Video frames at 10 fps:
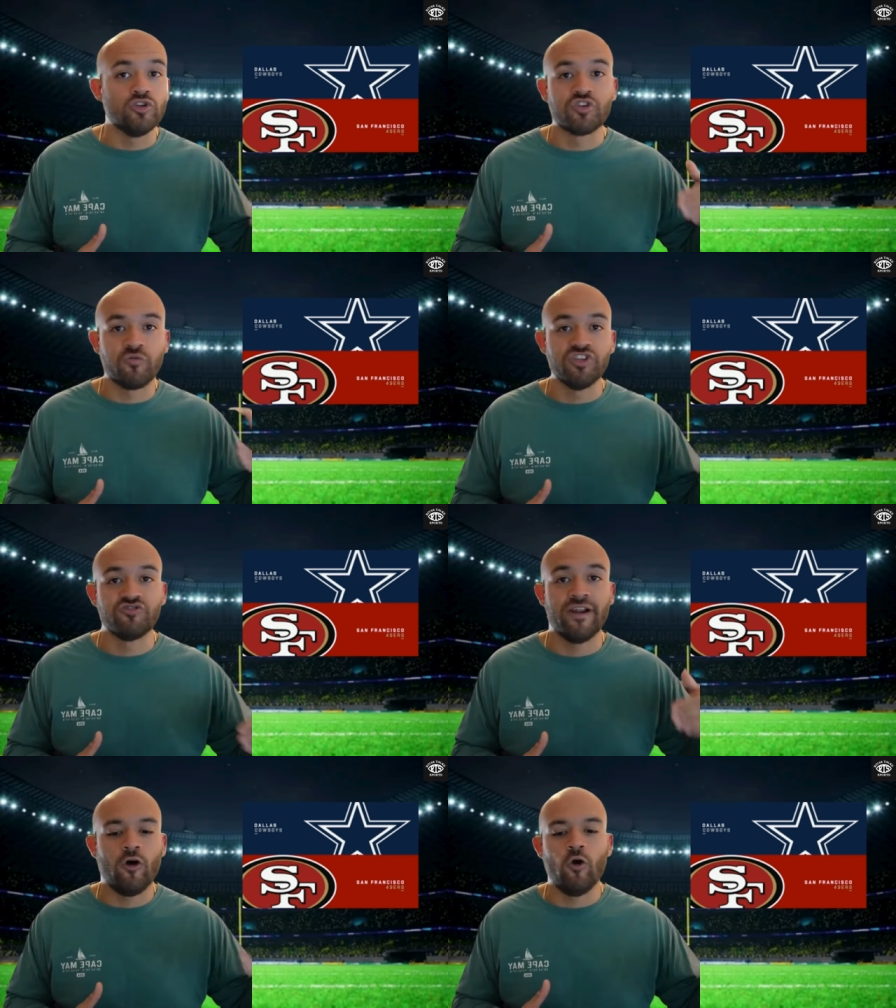three
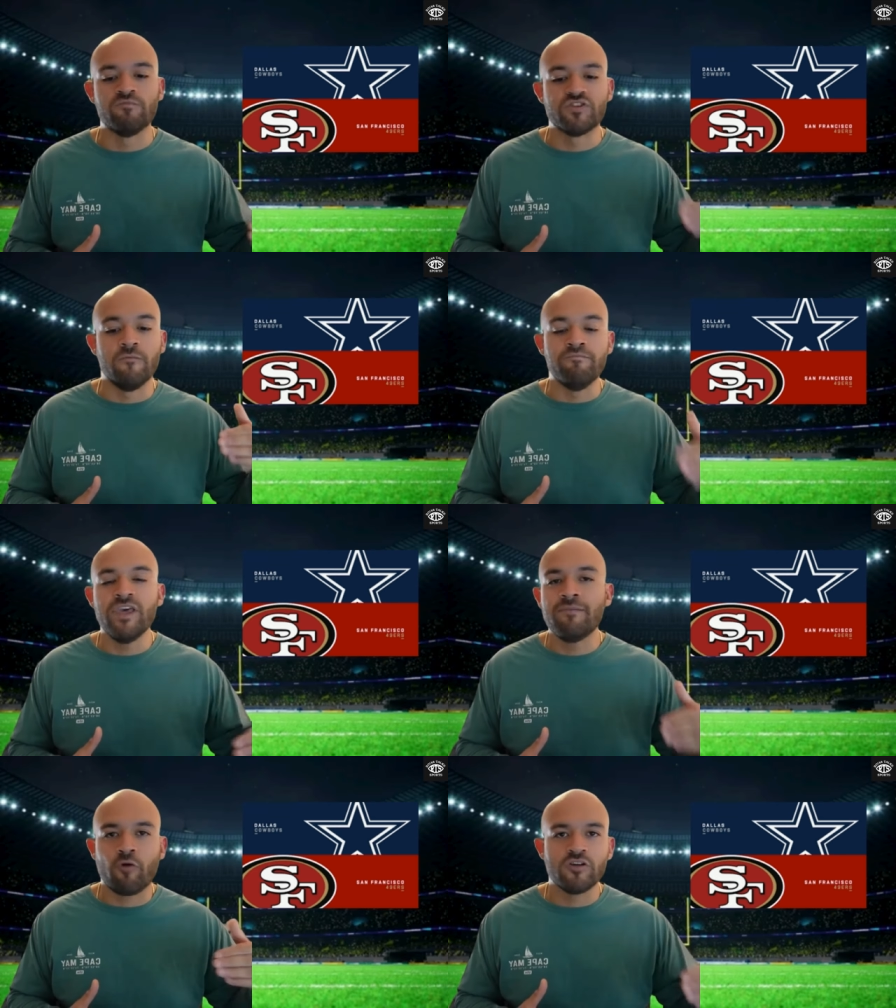straight at home. So
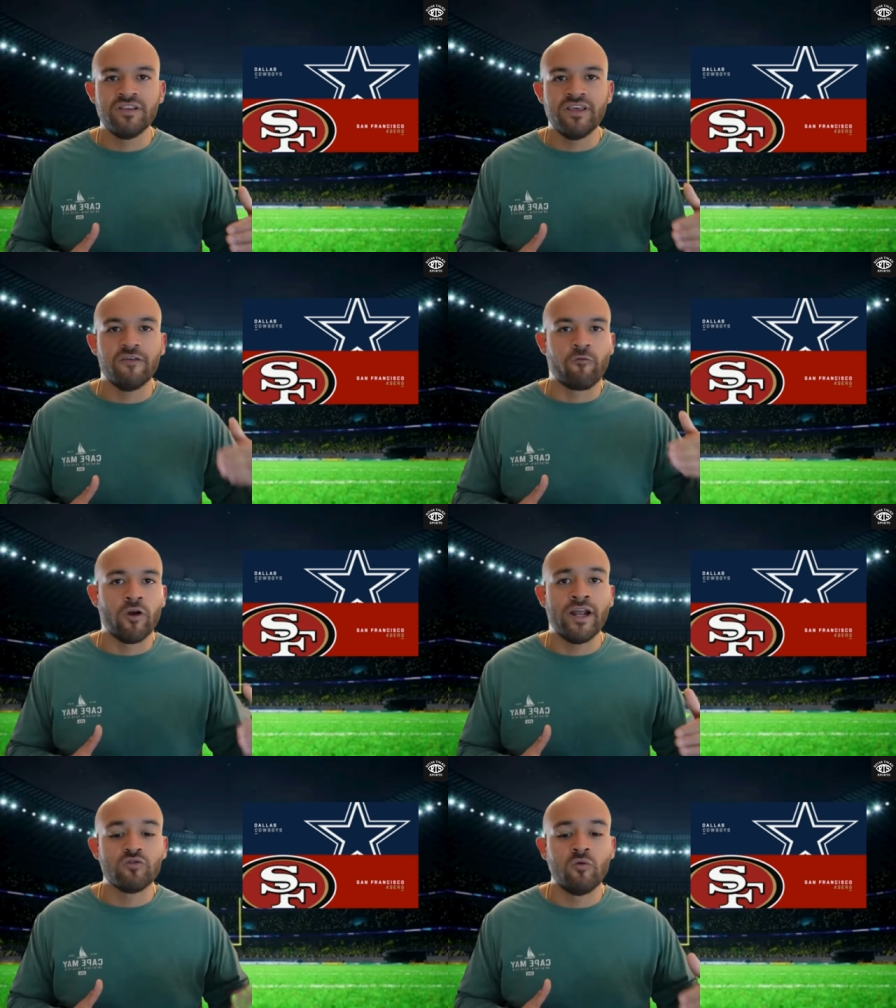me personally, the
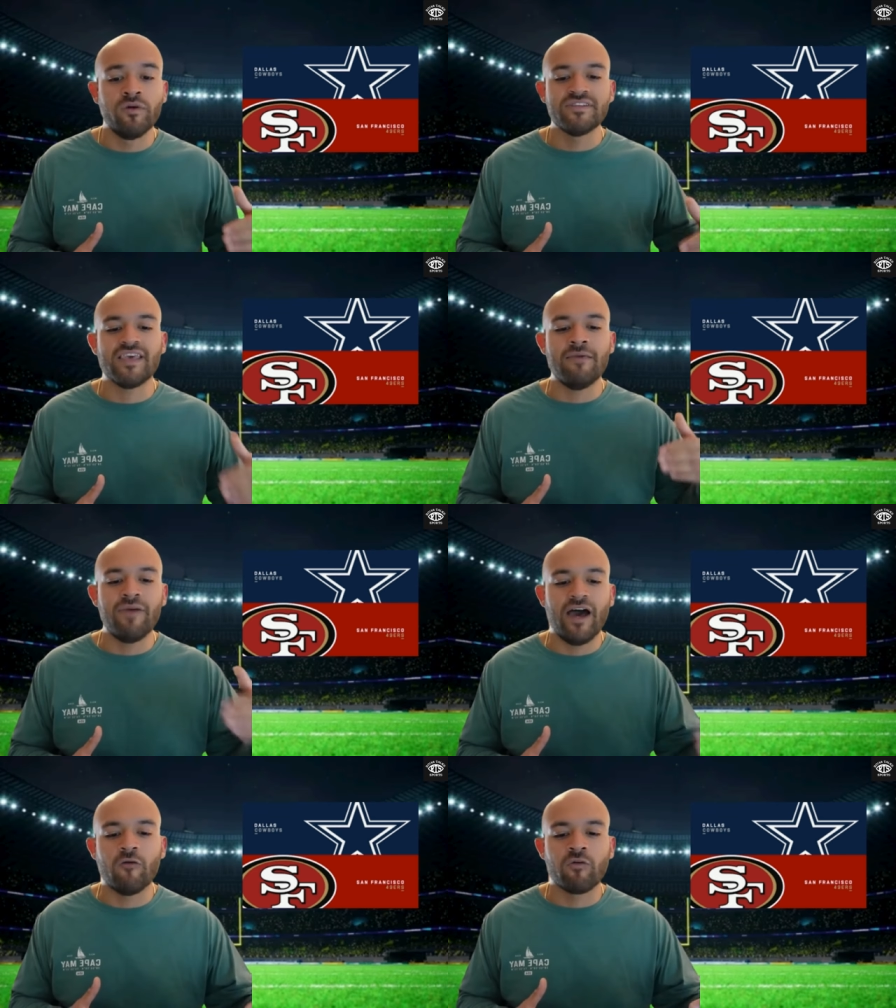49ers will win this game
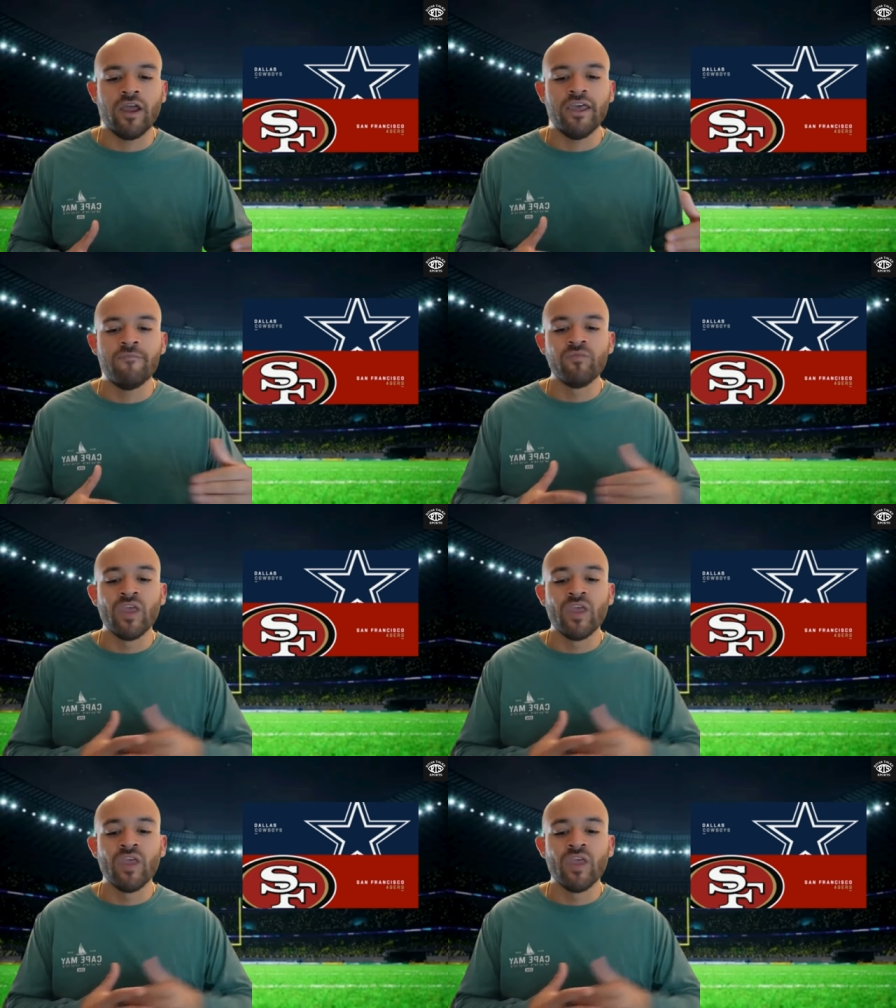outright.